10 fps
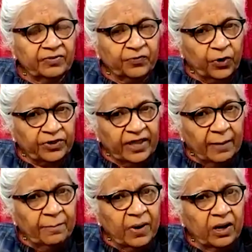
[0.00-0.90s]
For
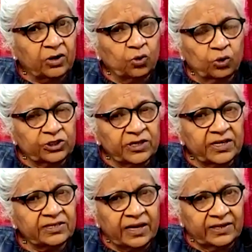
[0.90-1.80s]
them, a
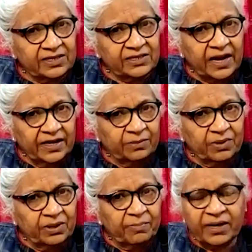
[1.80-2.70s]
closure is
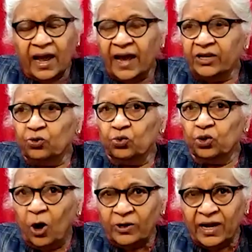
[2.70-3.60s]
understandable. But I do
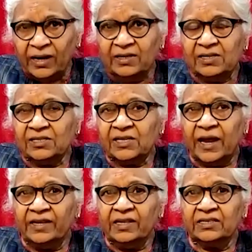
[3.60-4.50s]
not
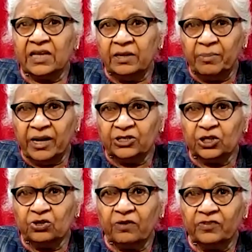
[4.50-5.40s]
understand the
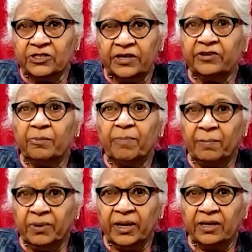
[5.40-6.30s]
celebration of the general
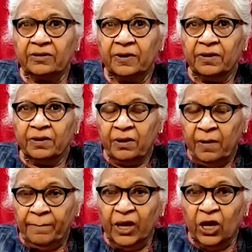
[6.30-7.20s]
public.
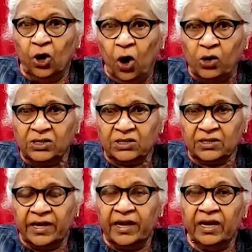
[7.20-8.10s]
Because
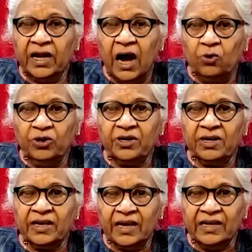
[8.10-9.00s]
an
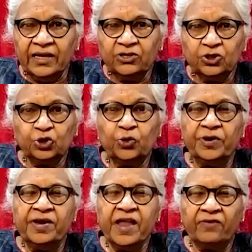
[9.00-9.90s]
encounter killing should
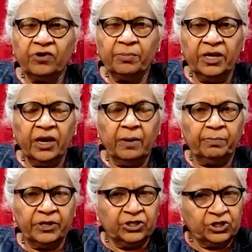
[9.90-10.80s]
never be
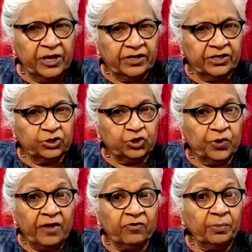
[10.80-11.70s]
appreciated, should
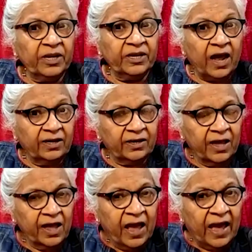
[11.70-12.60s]
never be done.
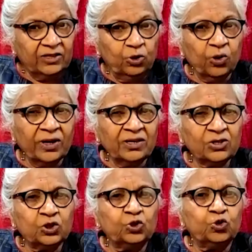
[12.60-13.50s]
And look at
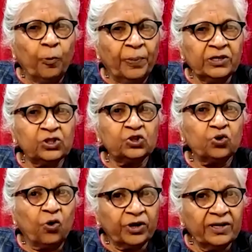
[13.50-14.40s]
this stupid
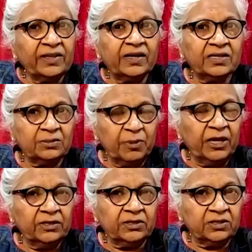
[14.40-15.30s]
story that is
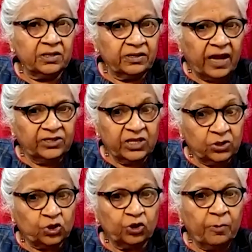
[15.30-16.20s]
being turned. I
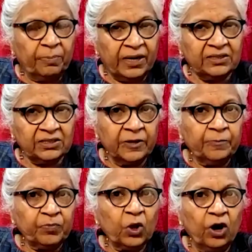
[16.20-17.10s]
just saw the press
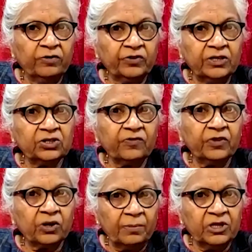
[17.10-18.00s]
conference
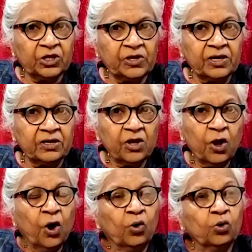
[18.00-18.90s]
of the commissioner
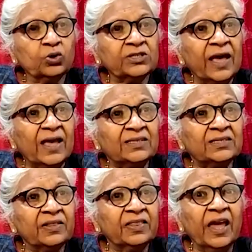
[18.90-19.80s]
who
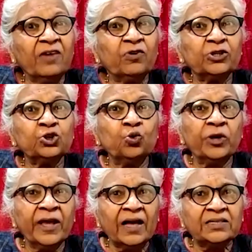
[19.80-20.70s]
says they were
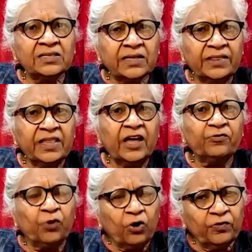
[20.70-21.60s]
shooting us and
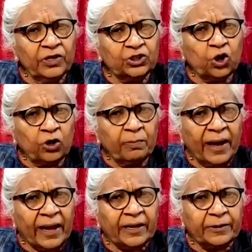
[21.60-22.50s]
therefore we shot
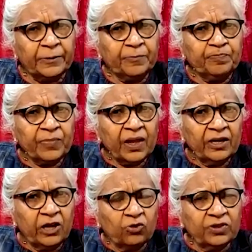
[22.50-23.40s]
back.
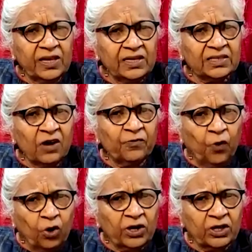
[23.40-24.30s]
Now, these are
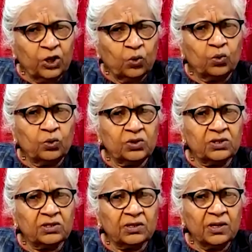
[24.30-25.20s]
four
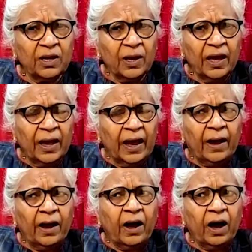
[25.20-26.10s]
accused.
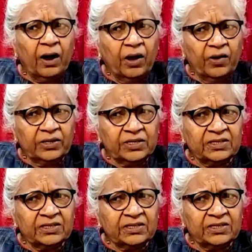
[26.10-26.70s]
It